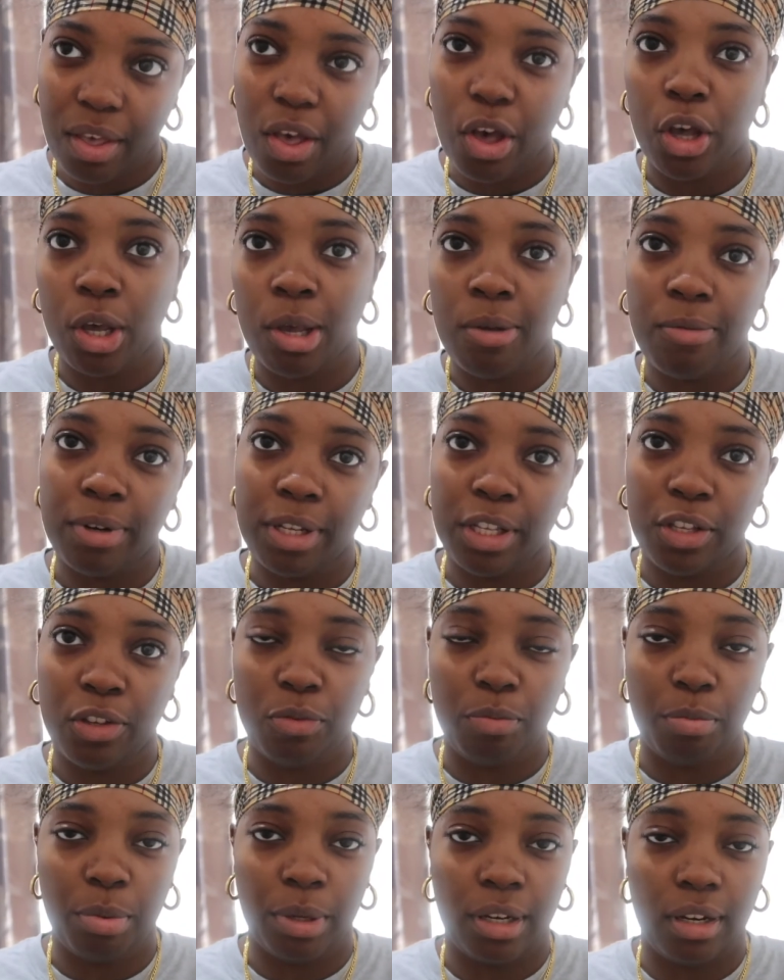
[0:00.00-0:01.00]
Hopefully
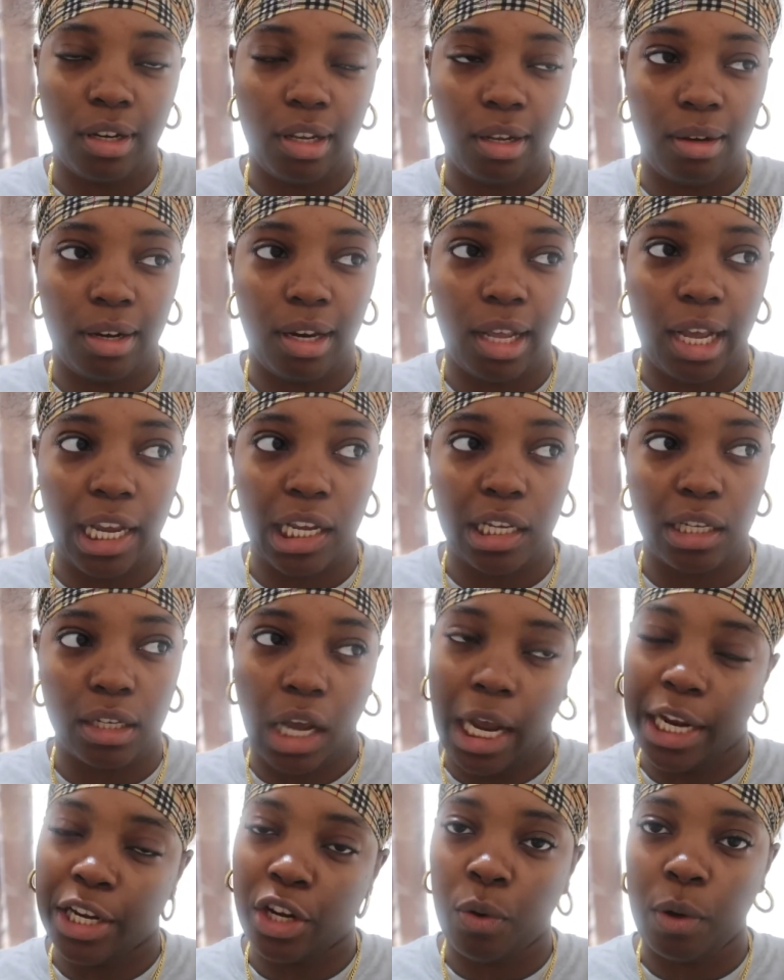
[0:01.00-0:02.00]
you've been in. I
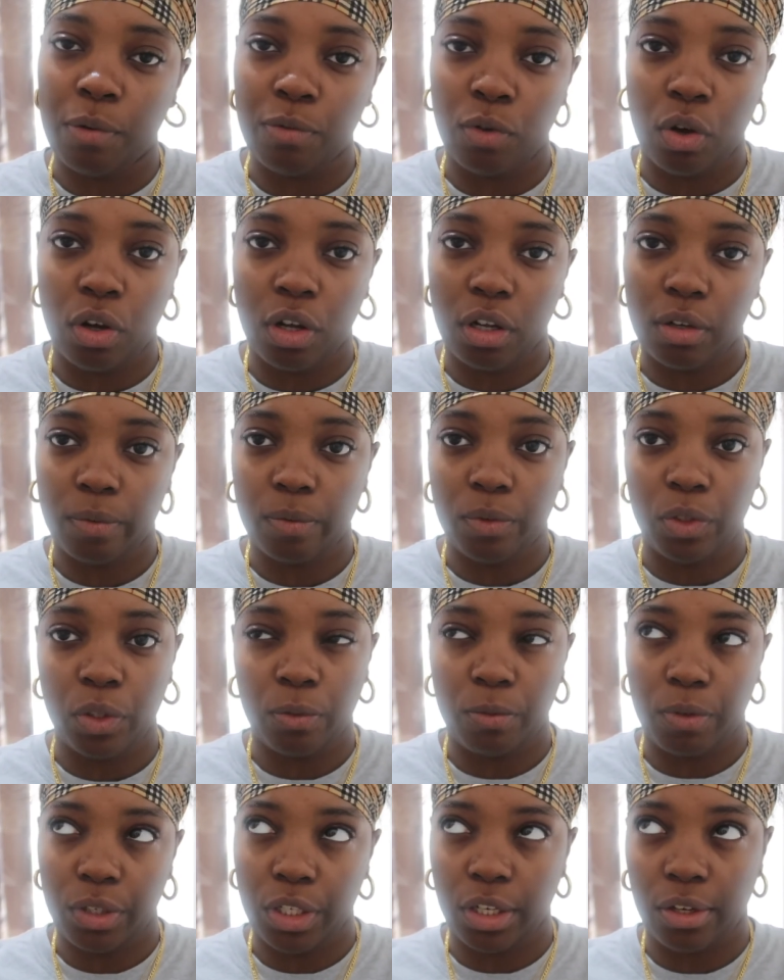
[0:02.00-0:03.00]
know I've got a few
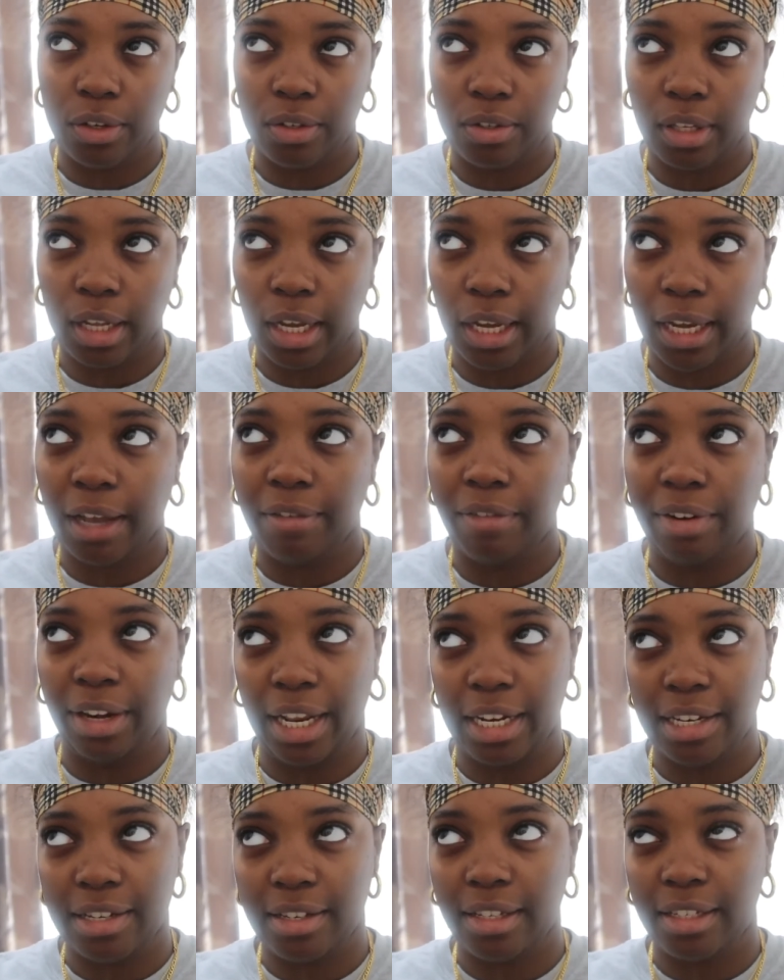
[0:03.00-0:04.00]
videos that I haven't
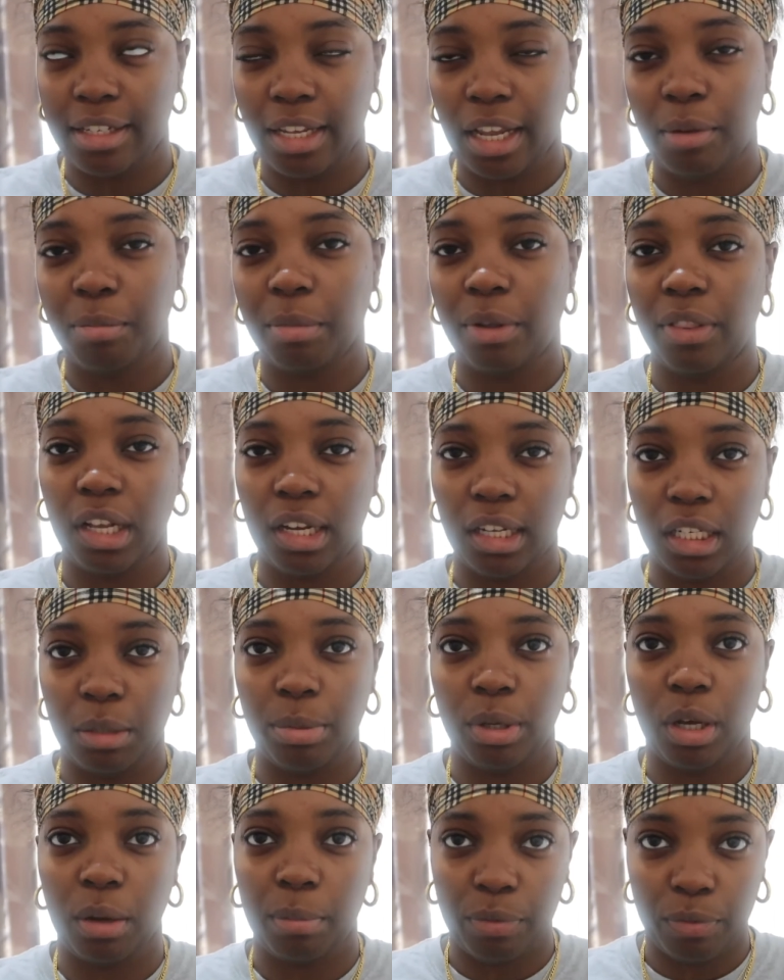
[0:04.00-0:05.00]
edited yet, but they're going to
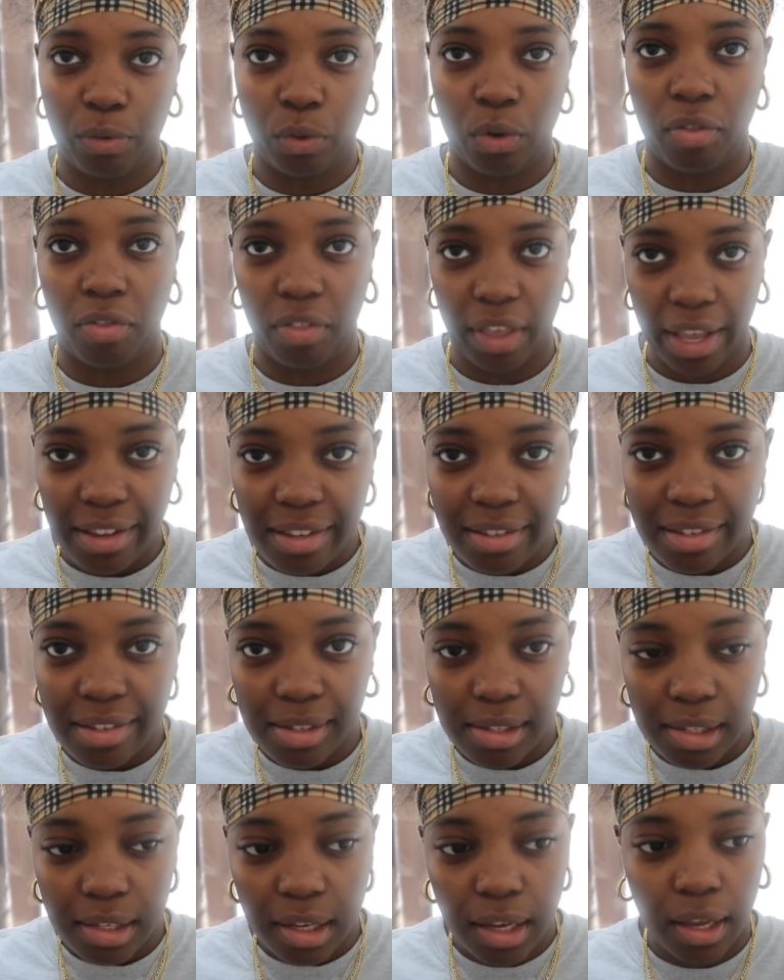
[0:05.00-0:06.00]
be up before
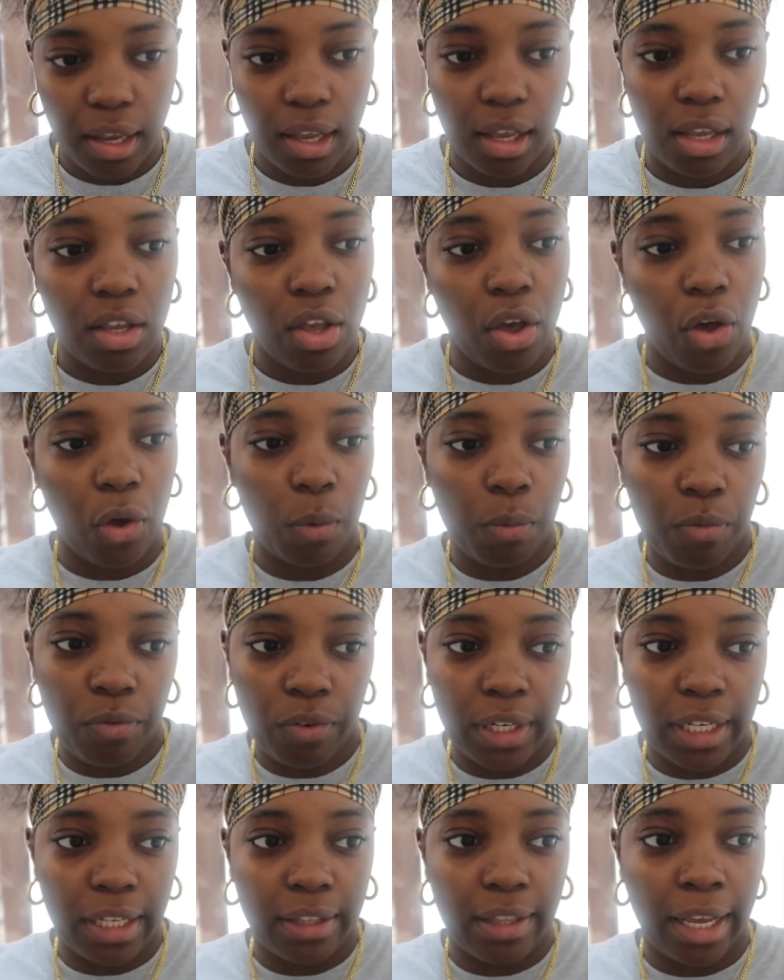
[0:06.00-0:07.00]
this.
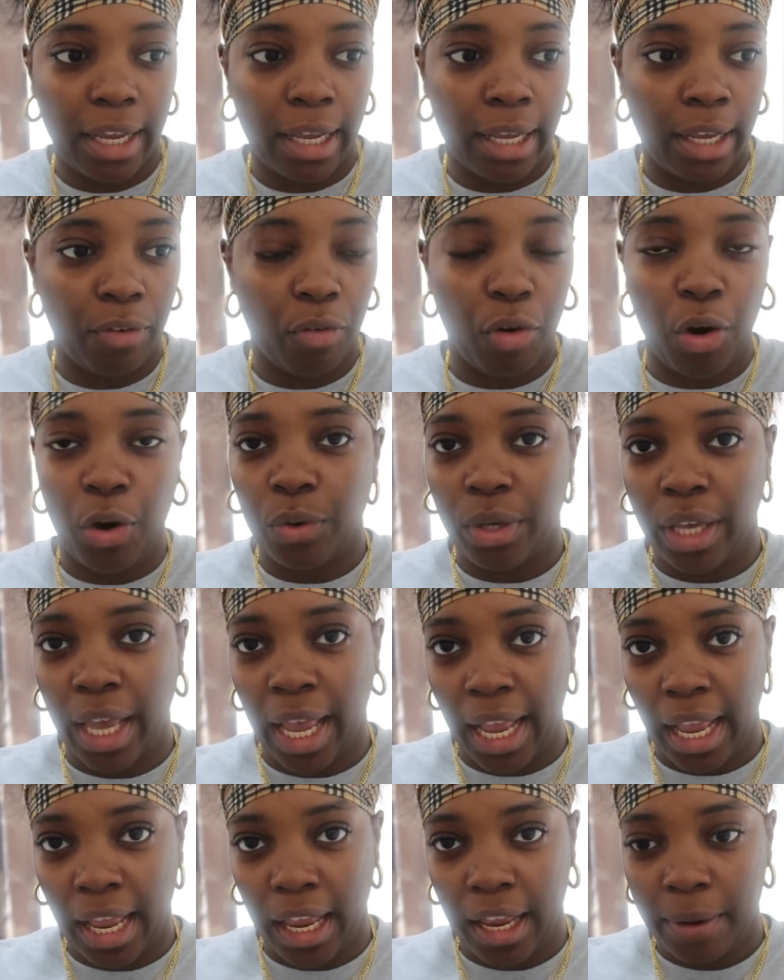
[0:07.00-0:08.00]
Hopefully they're
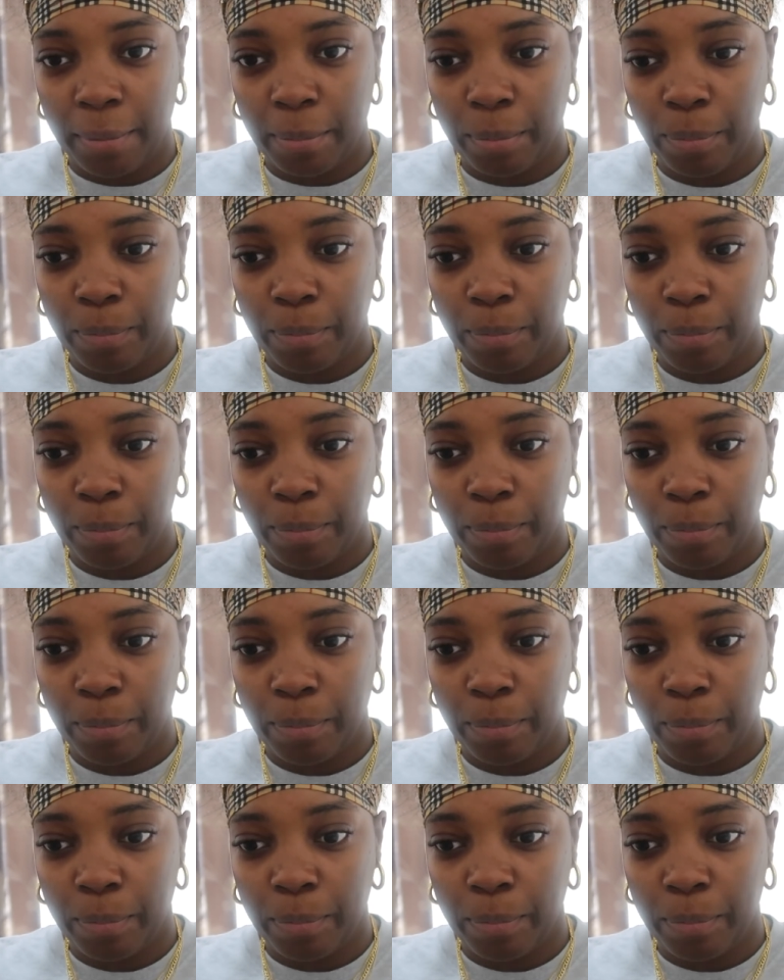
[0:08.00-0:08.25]
okay.